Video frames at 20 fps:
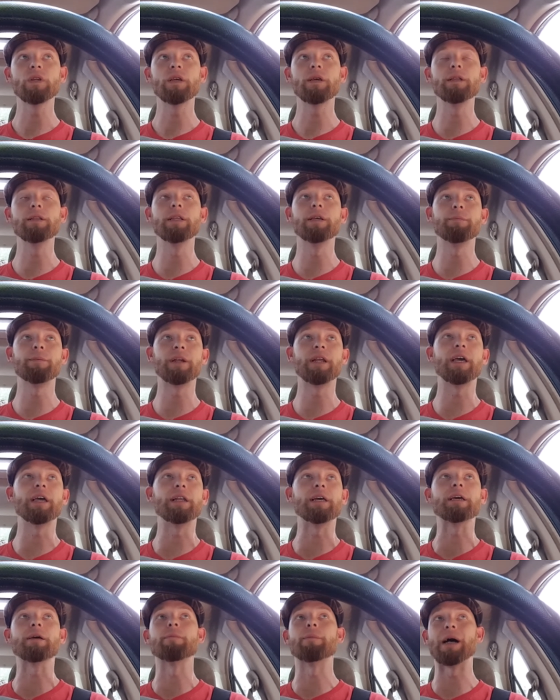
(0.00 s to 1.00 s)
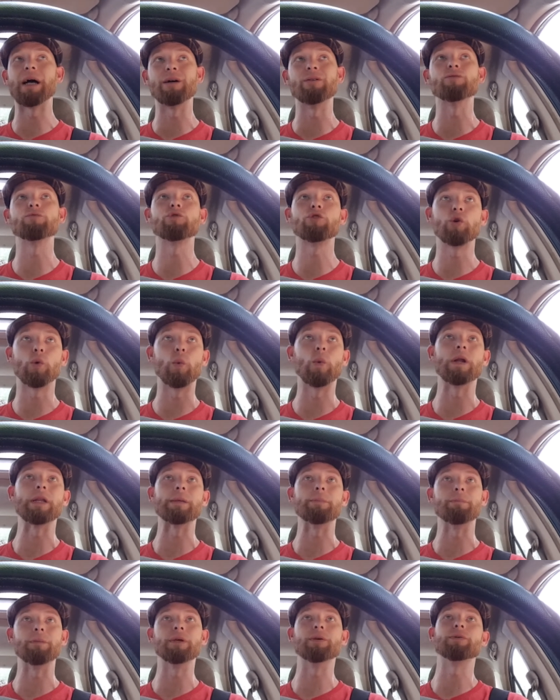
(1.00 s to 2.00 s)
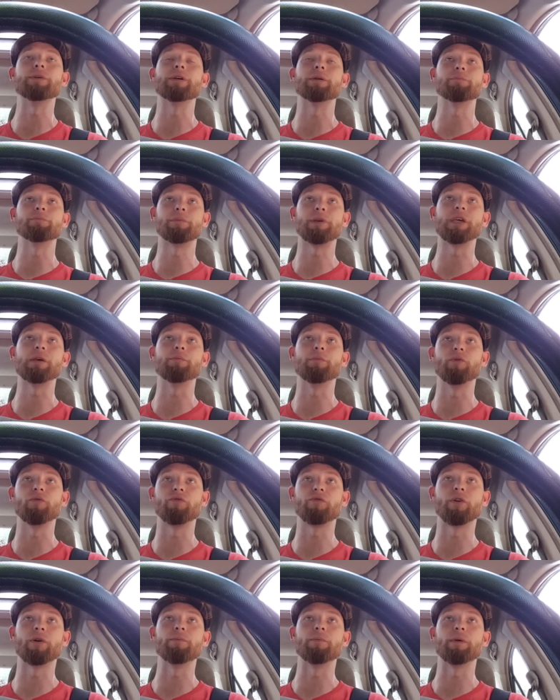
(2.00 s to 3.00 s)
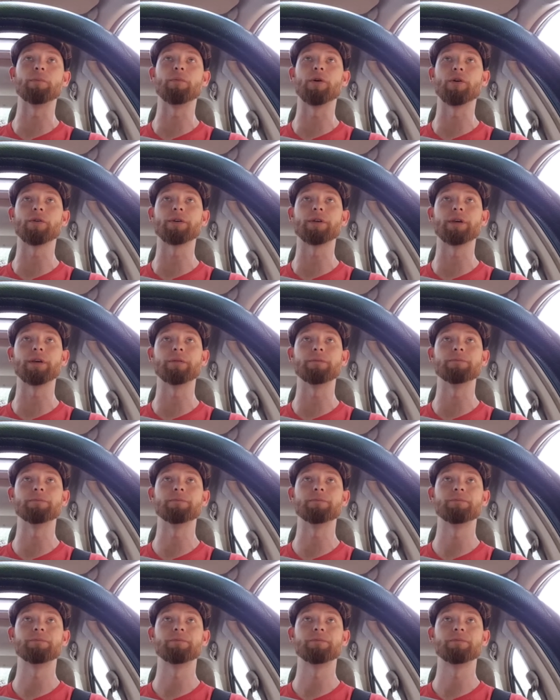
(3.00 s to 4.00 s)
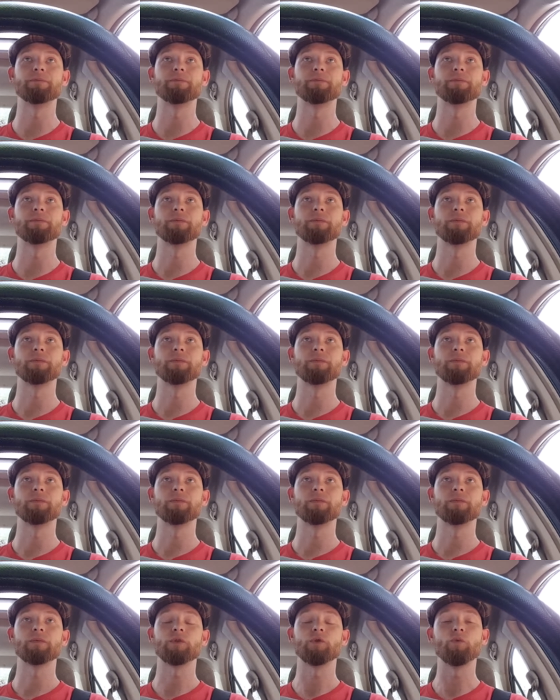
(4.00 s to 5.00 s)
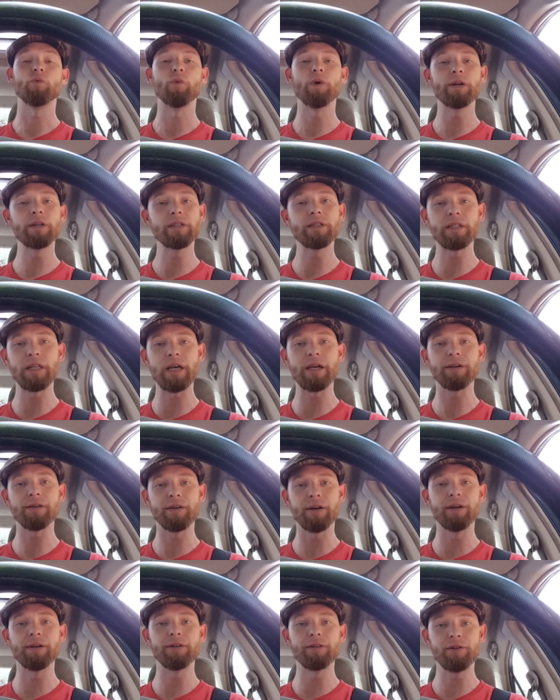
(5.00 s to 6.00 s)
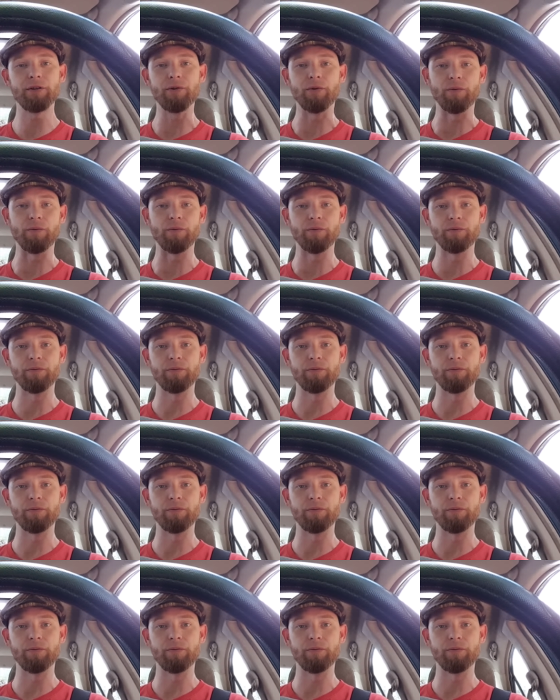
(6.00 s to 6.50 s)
eliminating about 20 million people from the market. What is that gonna do?